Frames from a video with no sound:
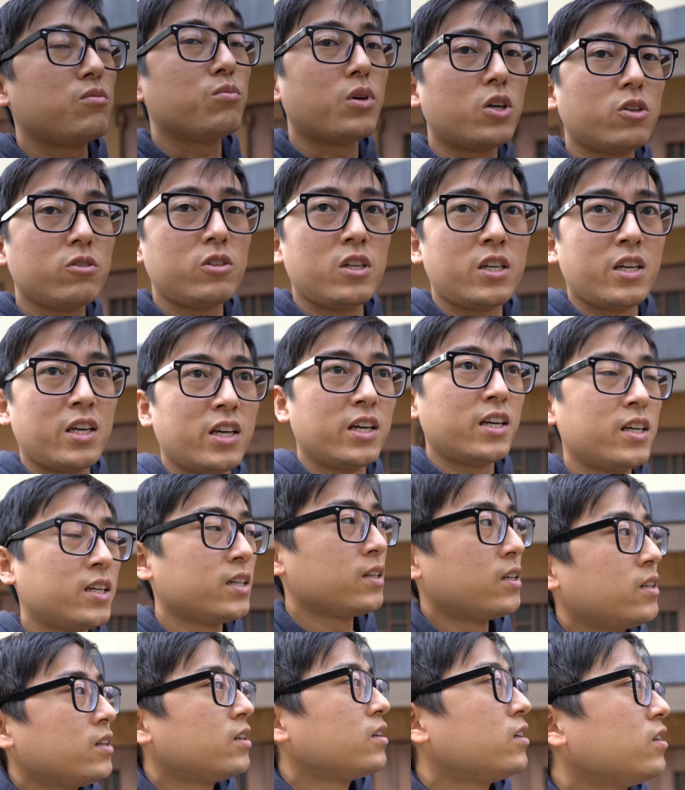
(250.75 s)
mode.
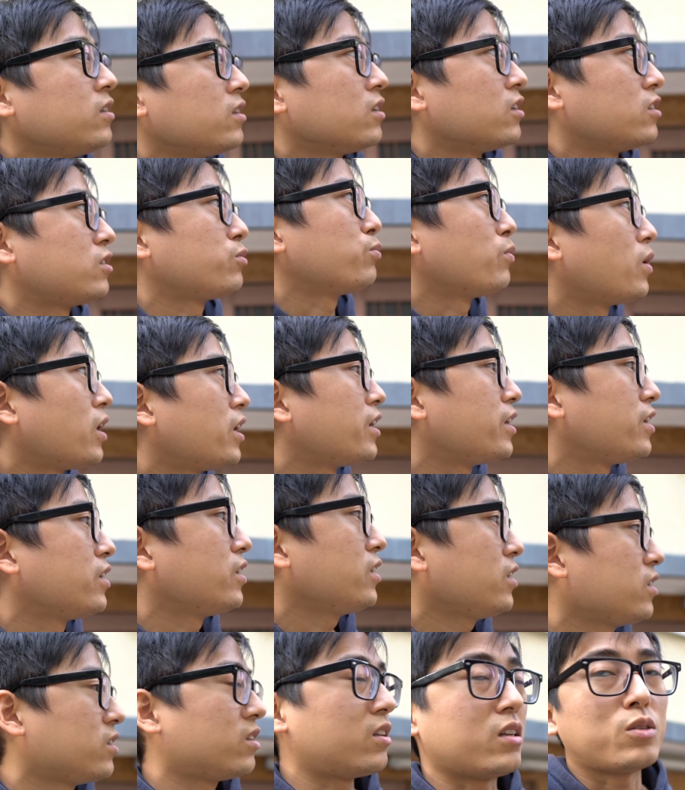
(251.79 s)
It's my
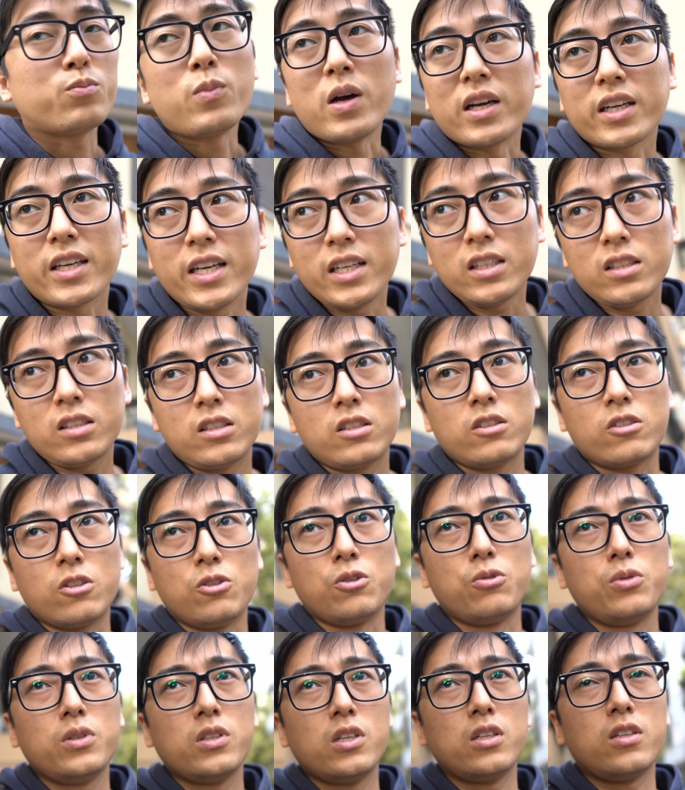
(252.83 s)
guess, so
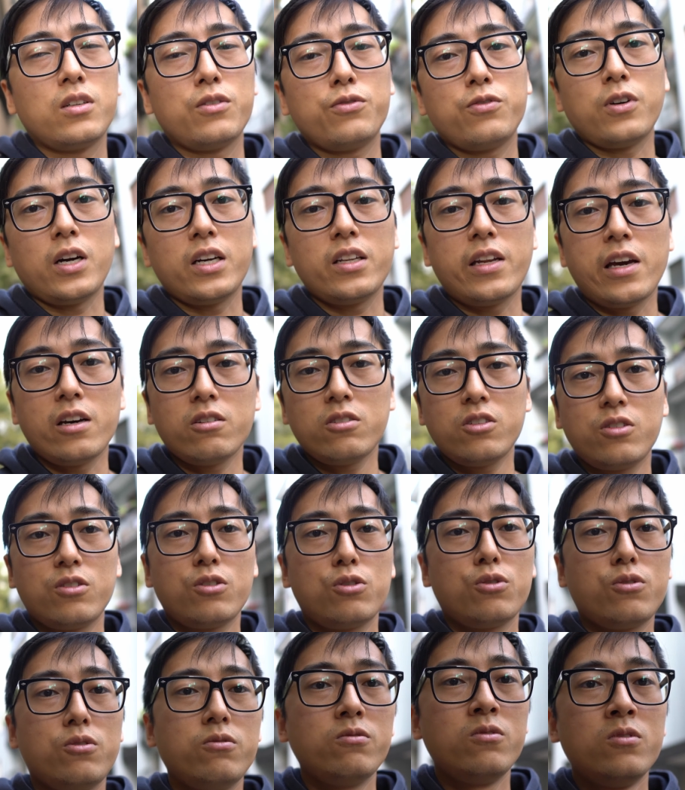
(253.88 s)
we're gonna find out
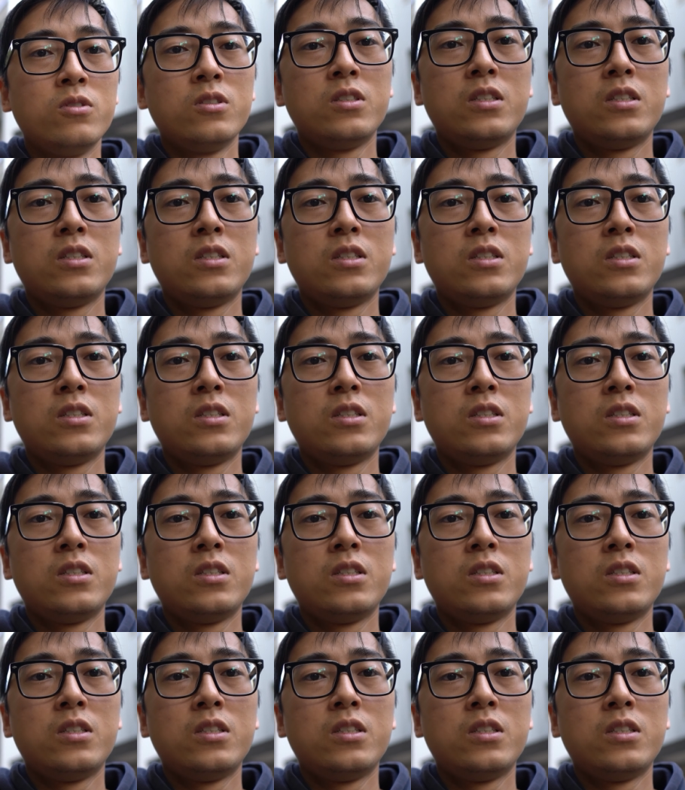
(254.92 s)
soon.